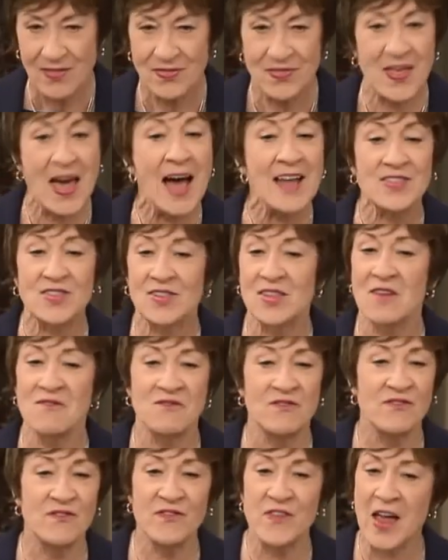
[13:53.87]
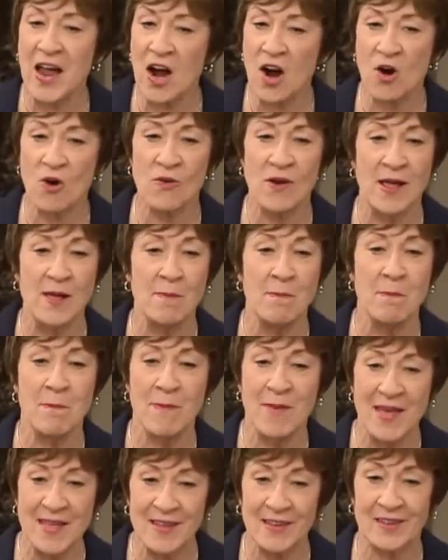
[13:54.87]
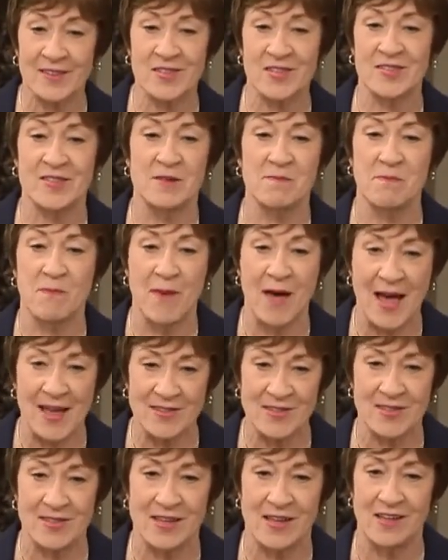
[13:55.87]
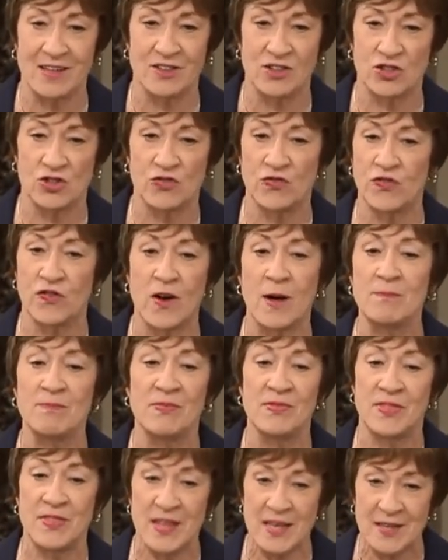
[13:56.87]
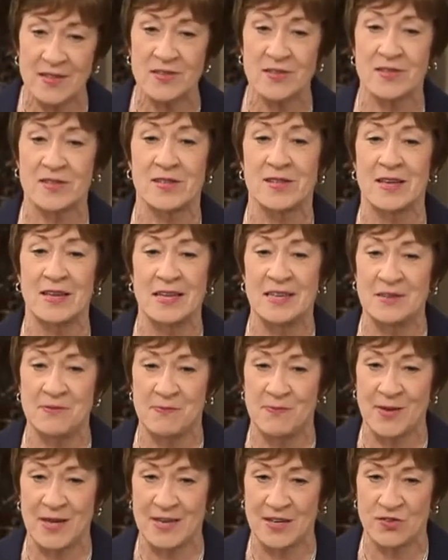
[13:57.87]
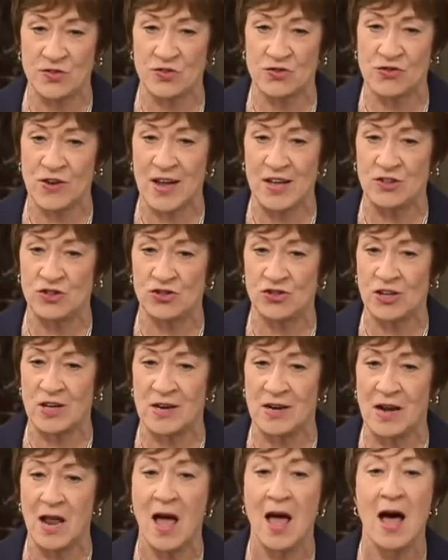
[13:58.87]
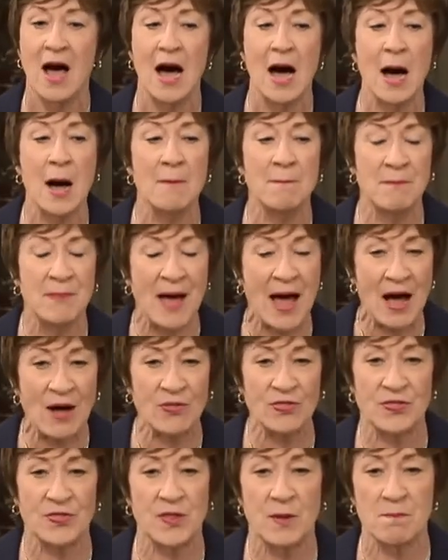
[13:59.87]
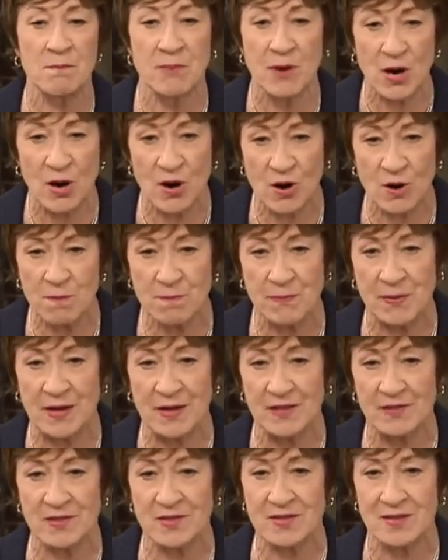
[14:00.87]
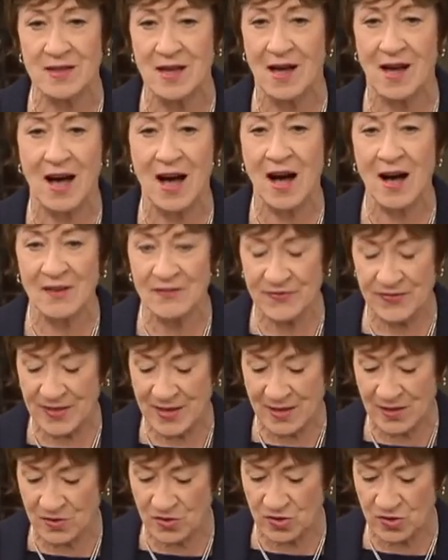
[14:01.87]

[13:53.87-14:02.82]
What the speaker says: That's a very mixed message from this administration about the purpose of these